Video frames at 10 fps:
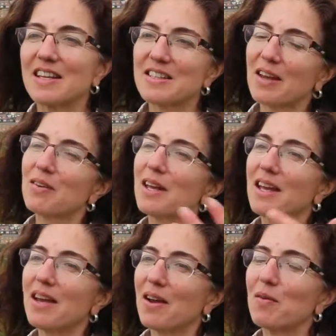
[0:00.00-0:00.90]
Down
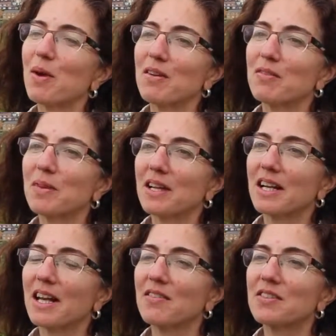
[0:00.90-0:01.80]
here, away from the
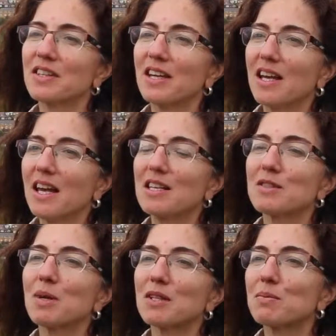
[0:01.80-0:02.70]
cliffs,
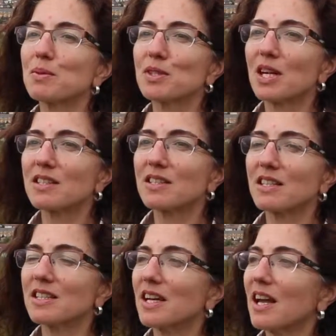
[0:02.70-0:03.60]
it's much more
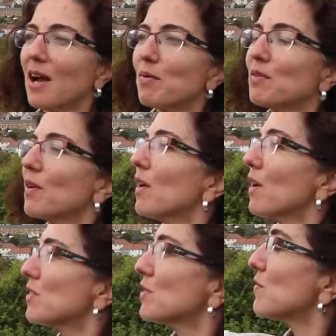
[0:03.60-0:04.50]
sheltered and we've got
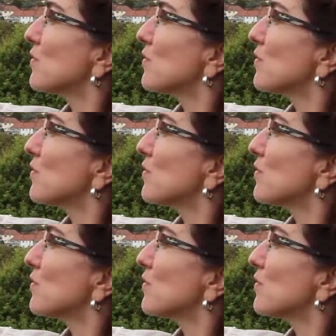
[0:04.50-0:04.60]
a lot of